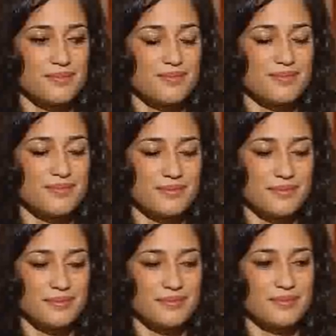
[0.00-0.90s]

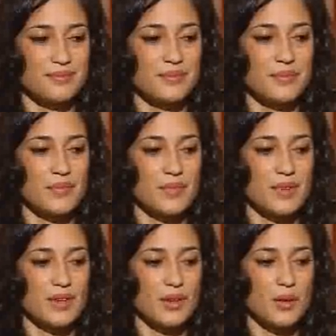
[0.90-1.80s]

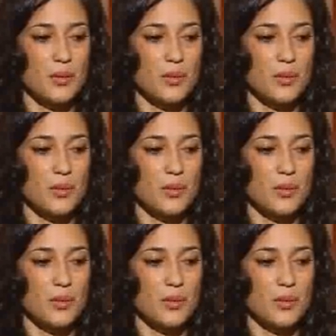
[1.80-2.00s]
Nothing is said.